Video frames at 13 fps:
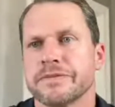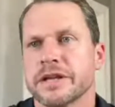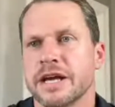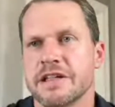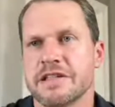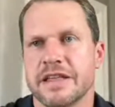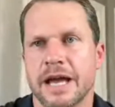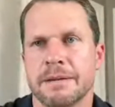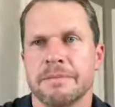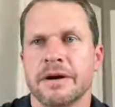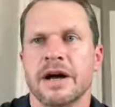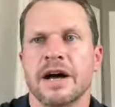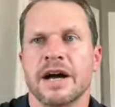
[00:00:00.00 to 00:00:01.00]

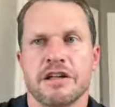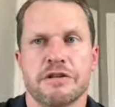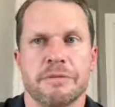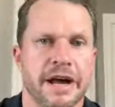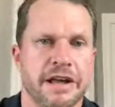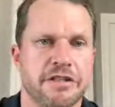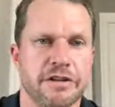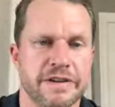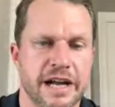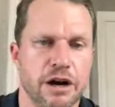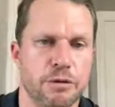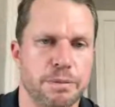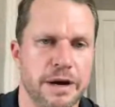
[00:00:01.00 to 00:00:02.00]
He's a max living
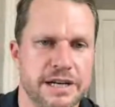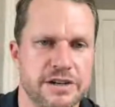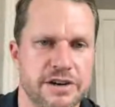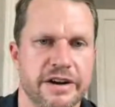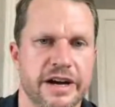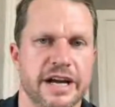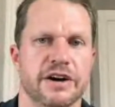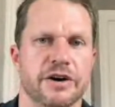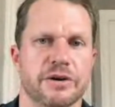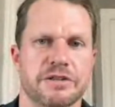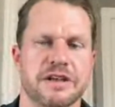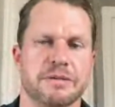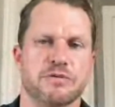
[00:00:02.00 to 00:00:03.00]
chiropractor out in Idaho. His
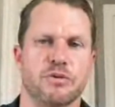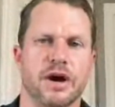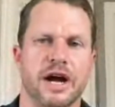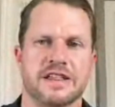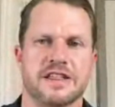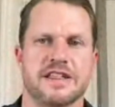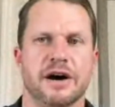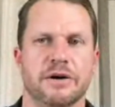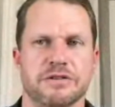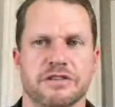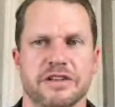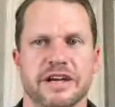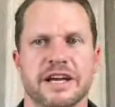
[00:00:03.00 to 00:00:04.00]
name's Ryan
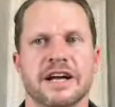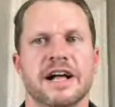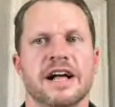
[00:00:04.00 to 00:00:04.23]
Sousley.